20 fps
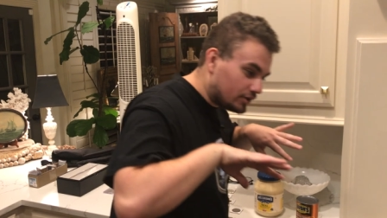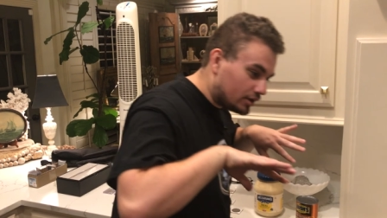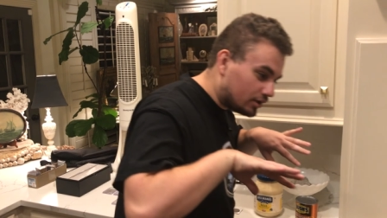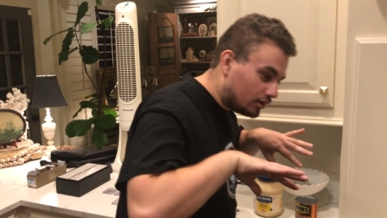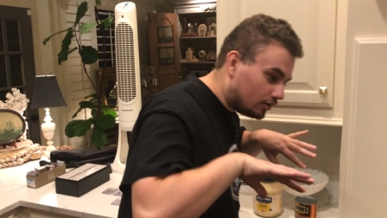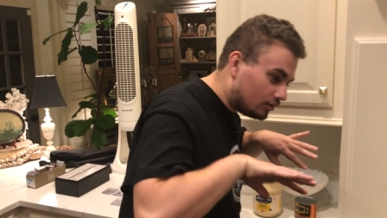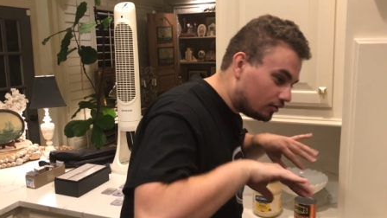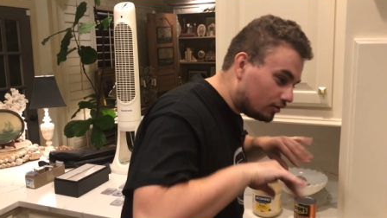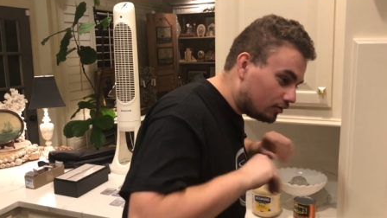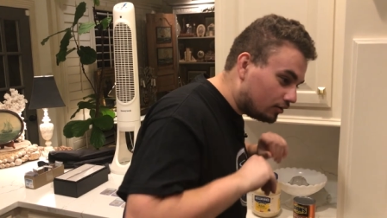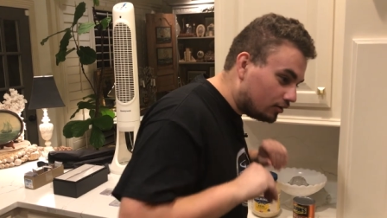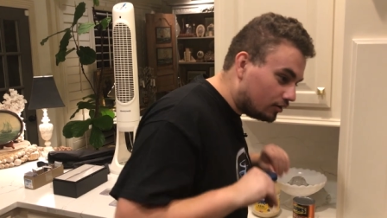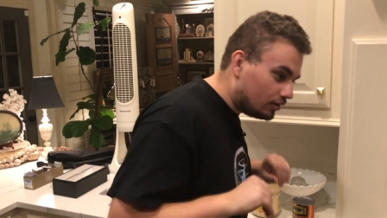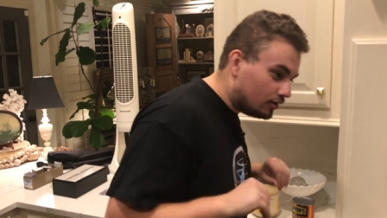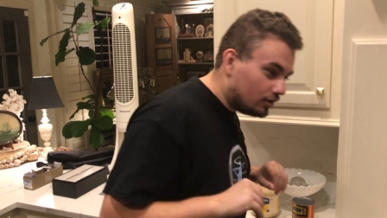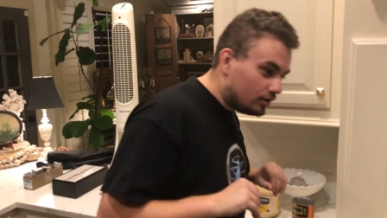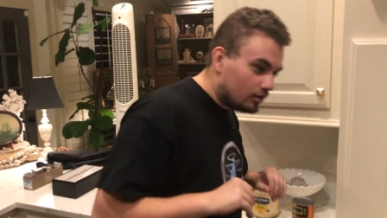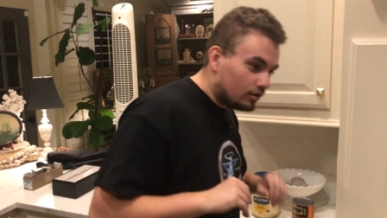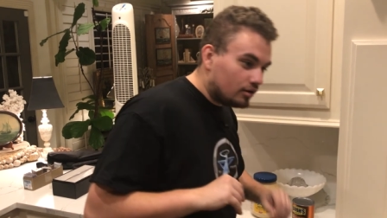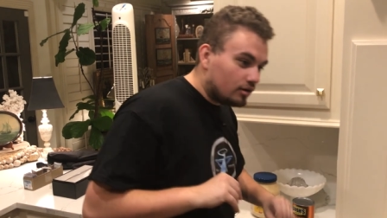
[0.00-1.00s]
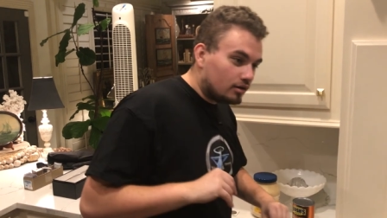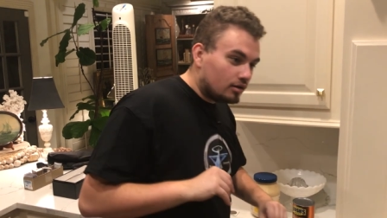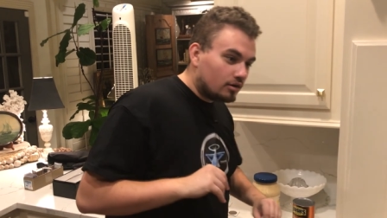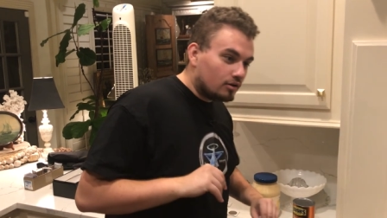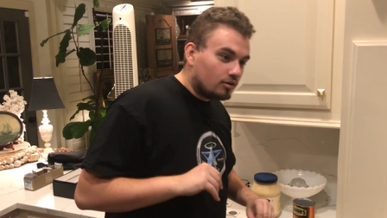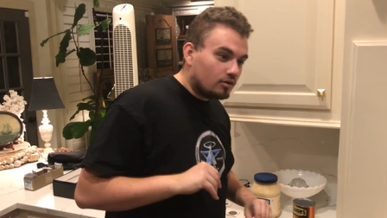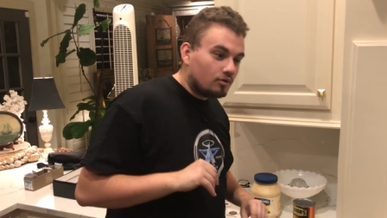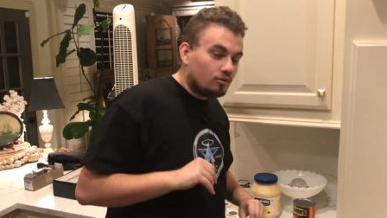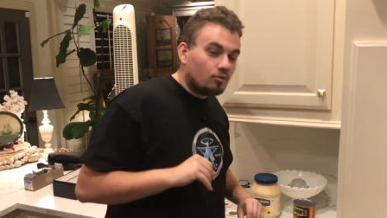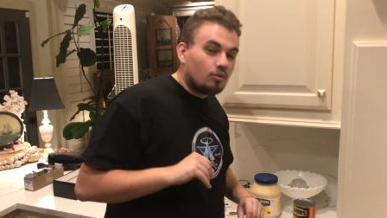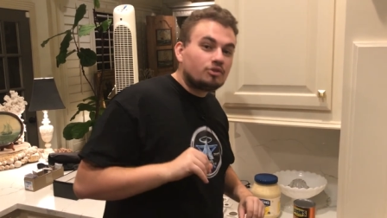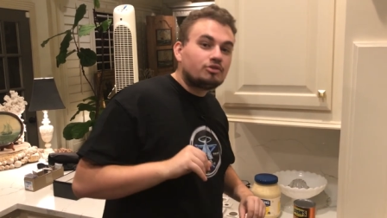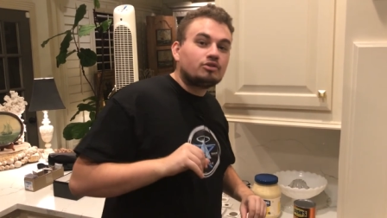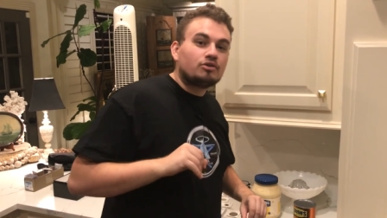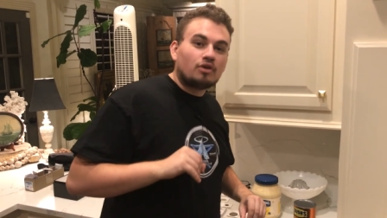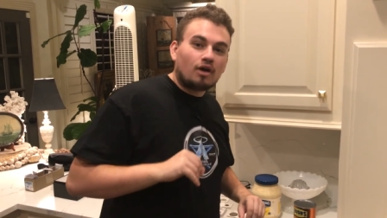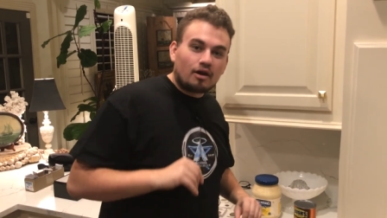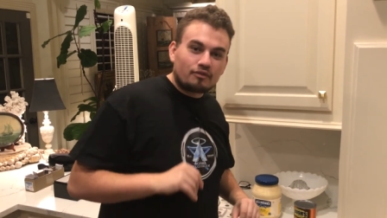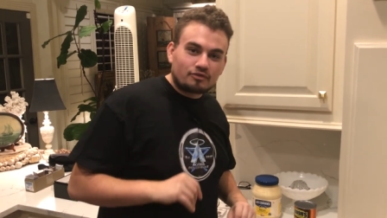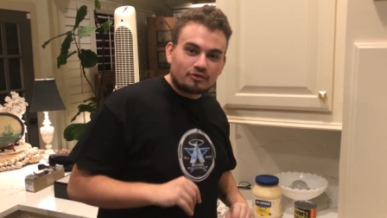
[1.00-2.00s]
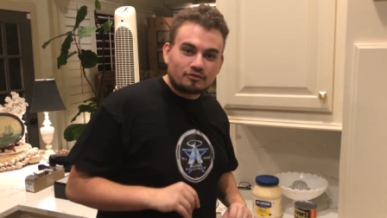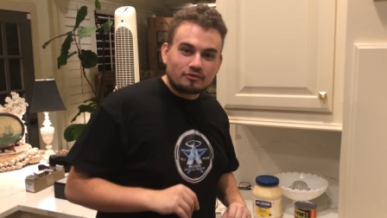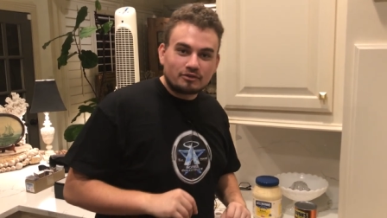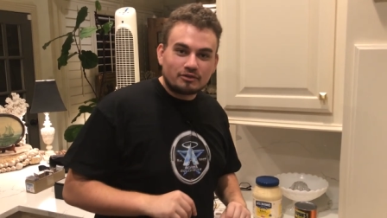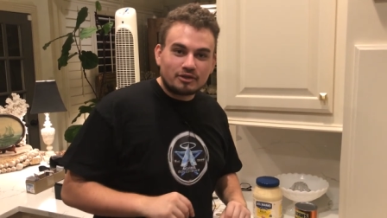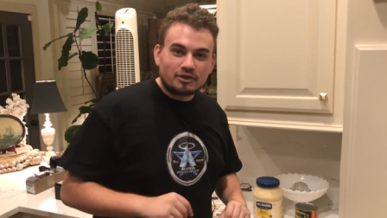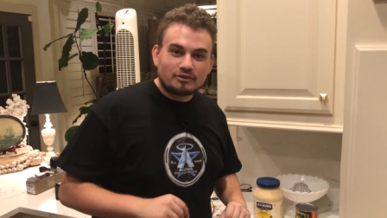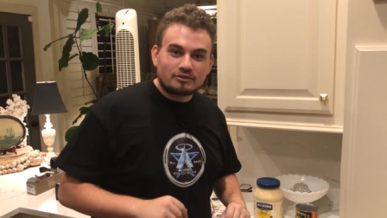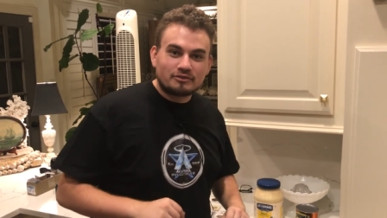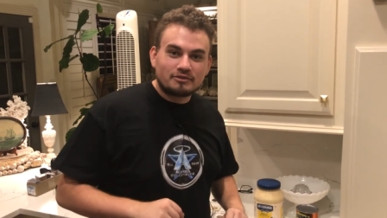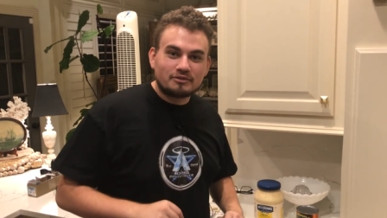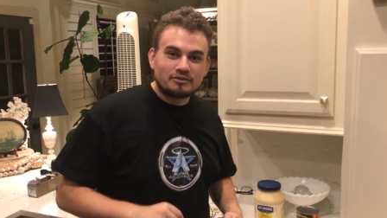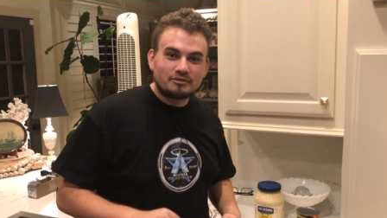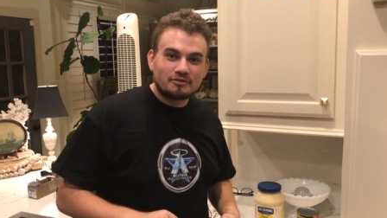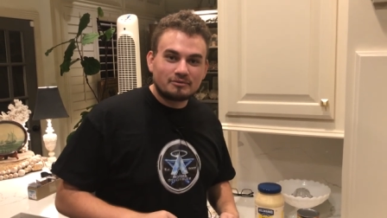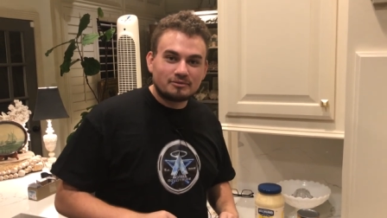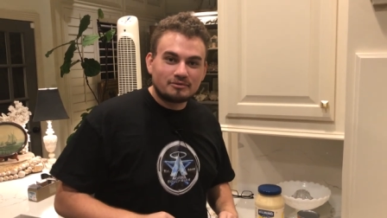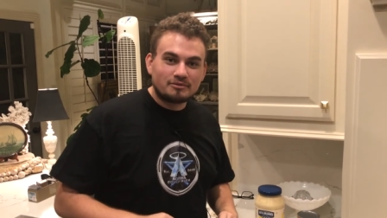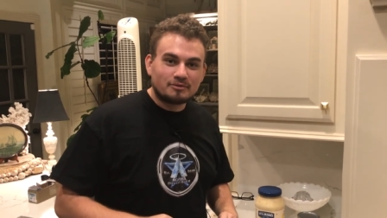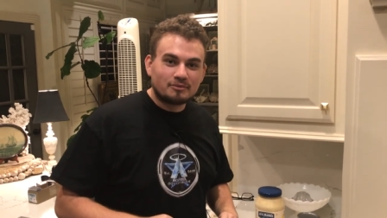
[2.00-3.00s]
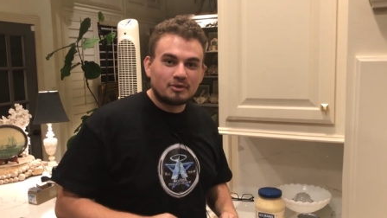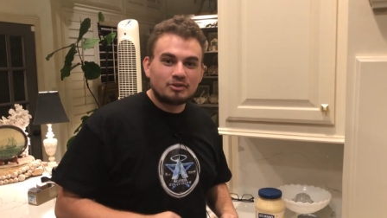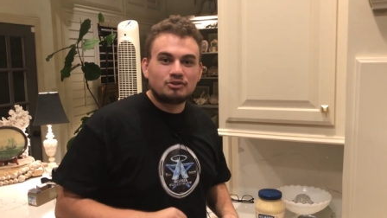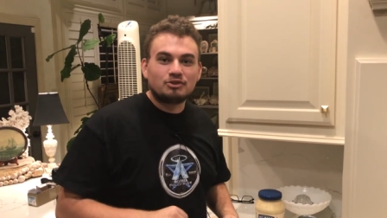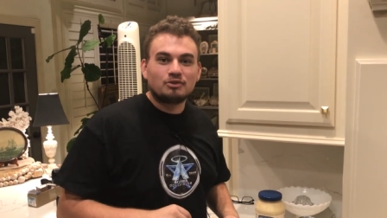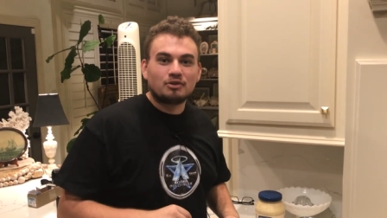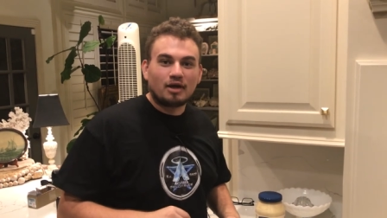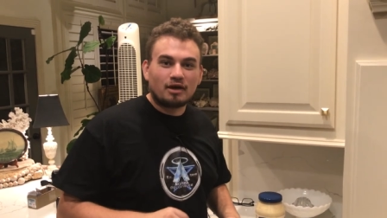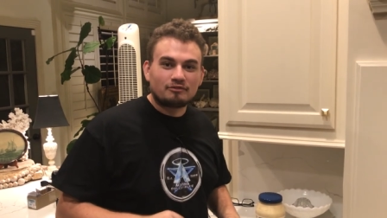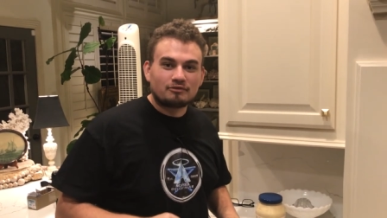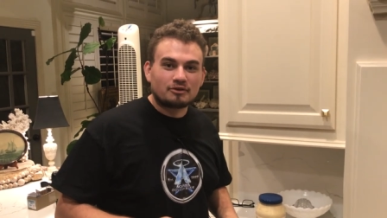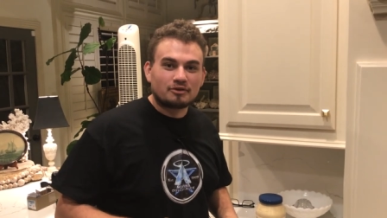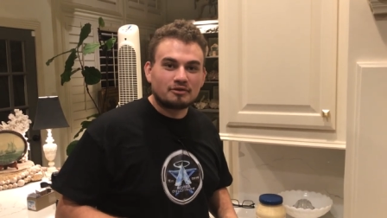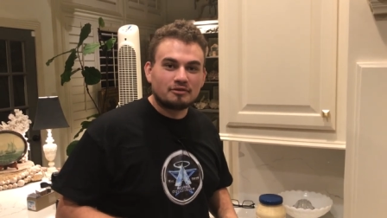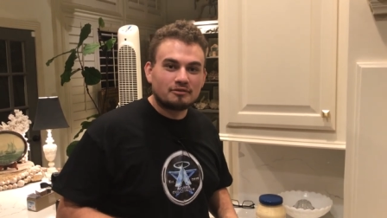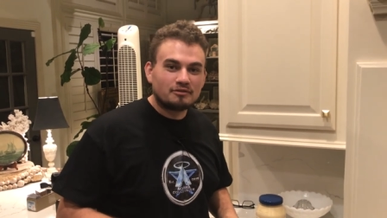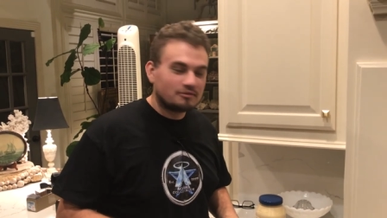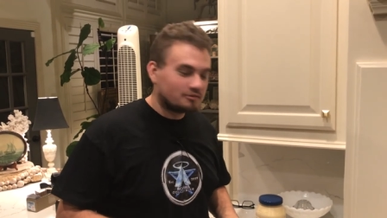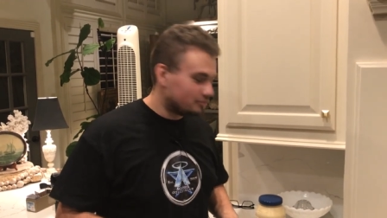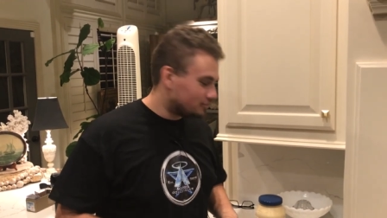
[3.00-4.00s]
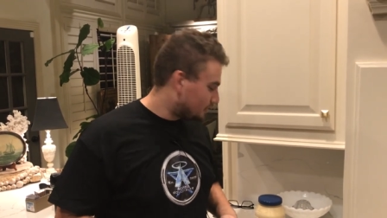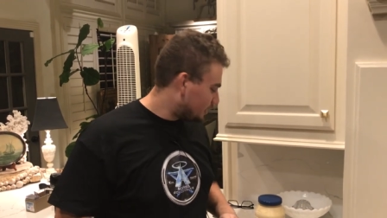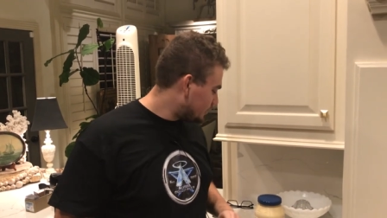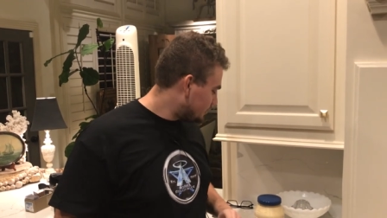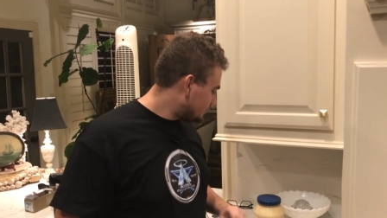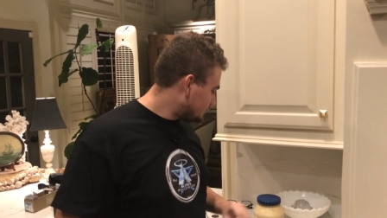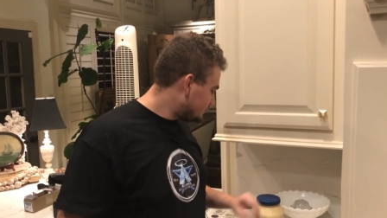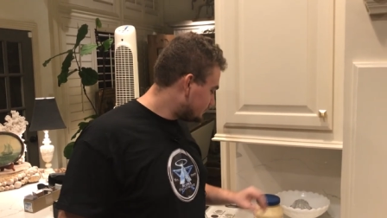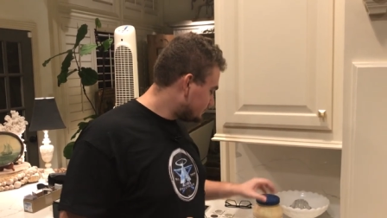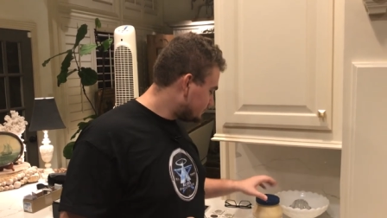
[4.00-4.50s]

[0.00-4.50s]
and they go, what's your offer for this? what's your offer, right?